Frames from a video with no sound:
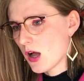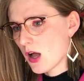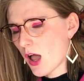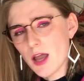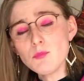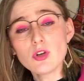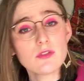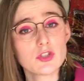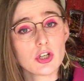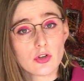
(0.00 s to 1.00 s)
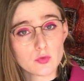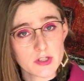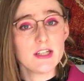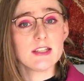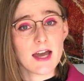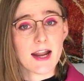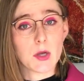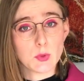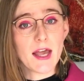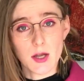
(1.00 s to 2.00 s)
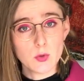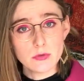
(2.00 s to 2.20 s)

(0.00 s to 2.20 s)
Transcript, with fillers: I'm not even gonna read that out loud.